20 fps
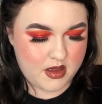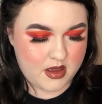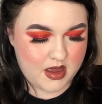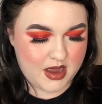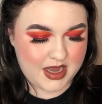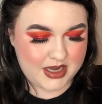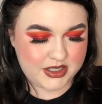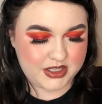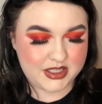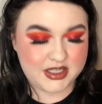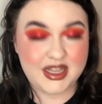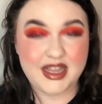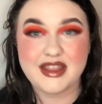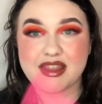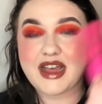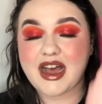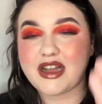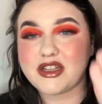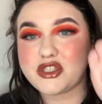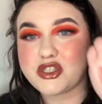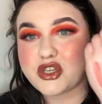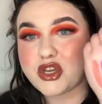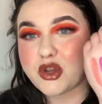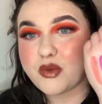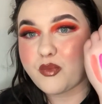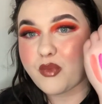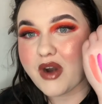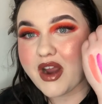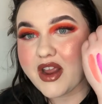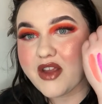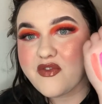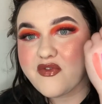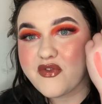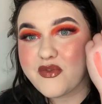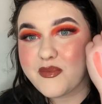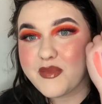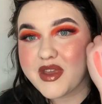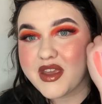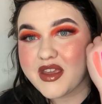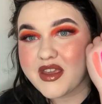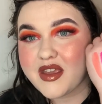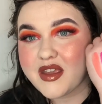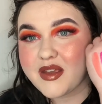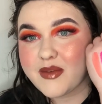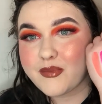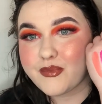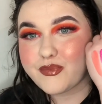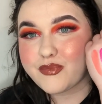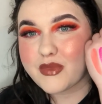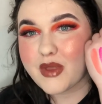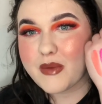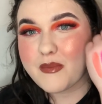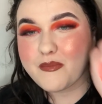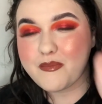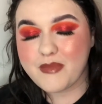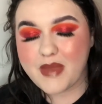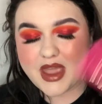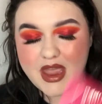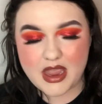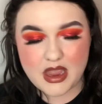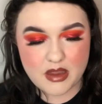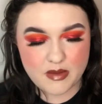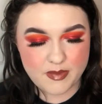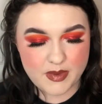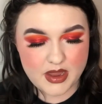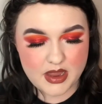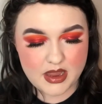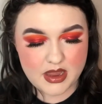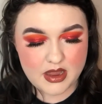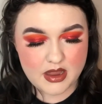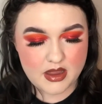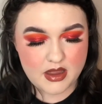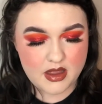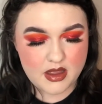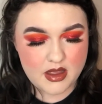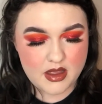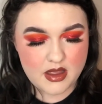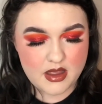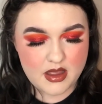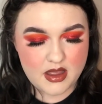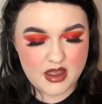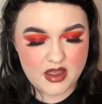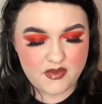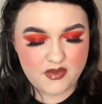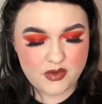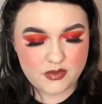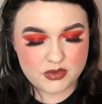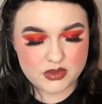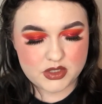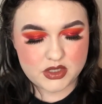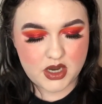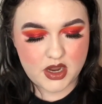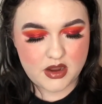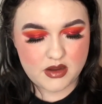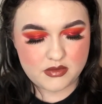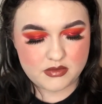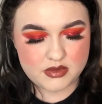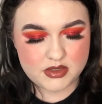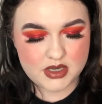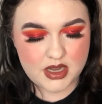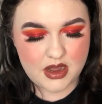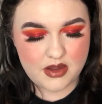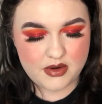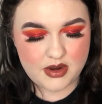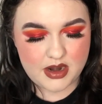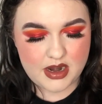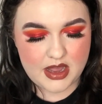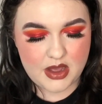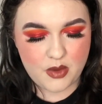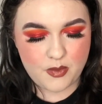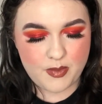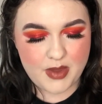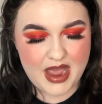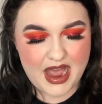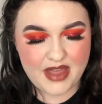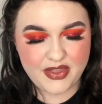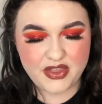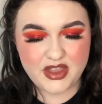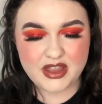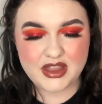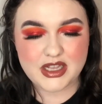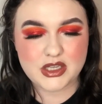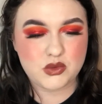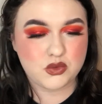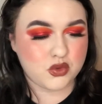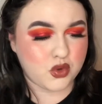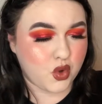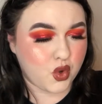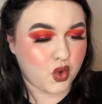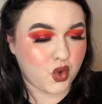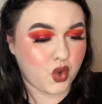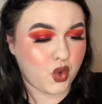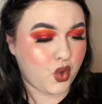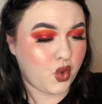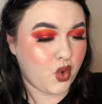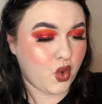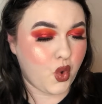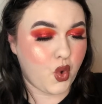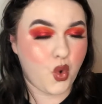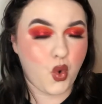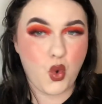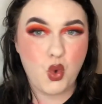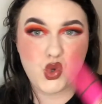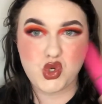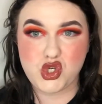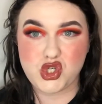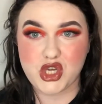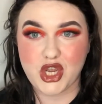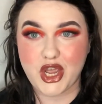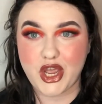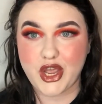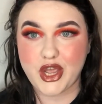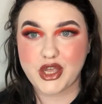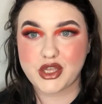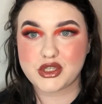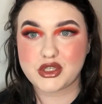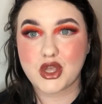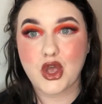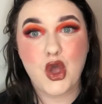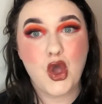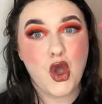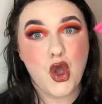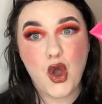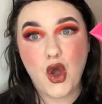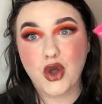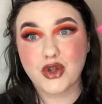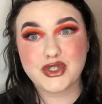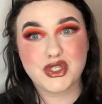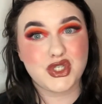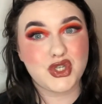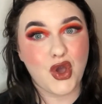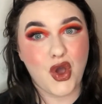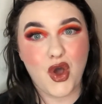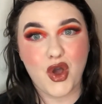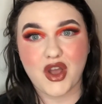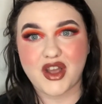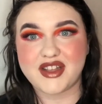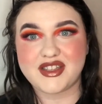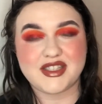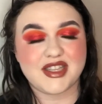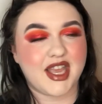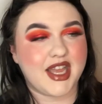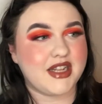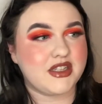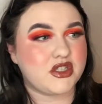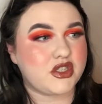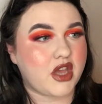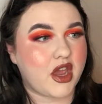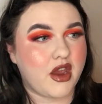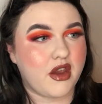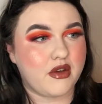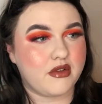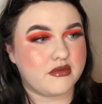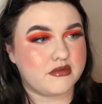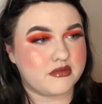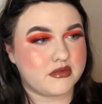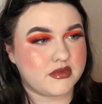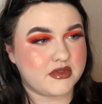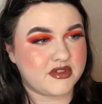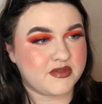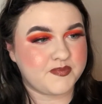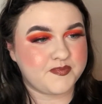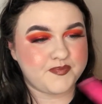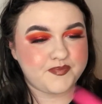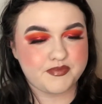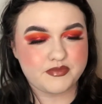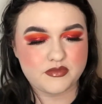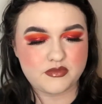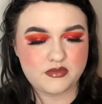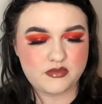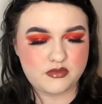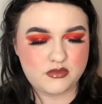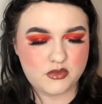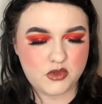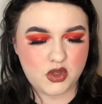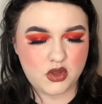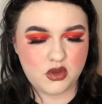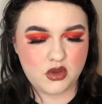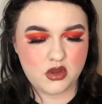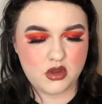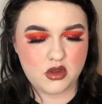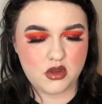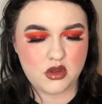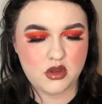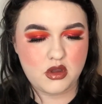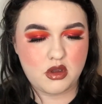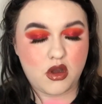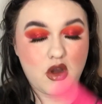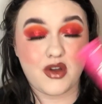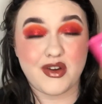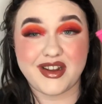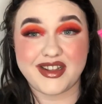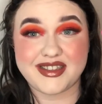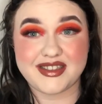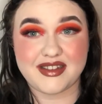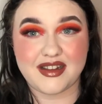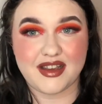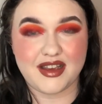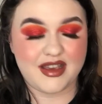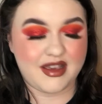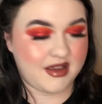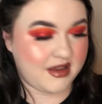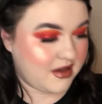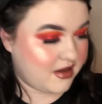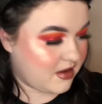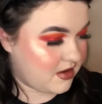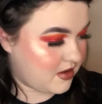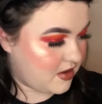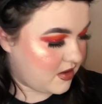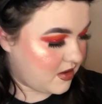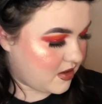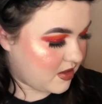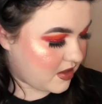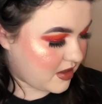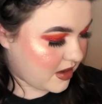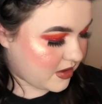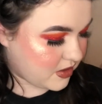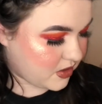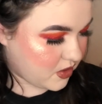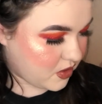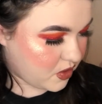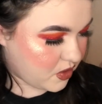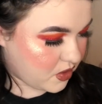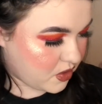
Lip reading: I just think that's too bright for me. Maybe if it was toned down a little bit, I think this would look gorgeous on darker skin tones. Honestly, that would look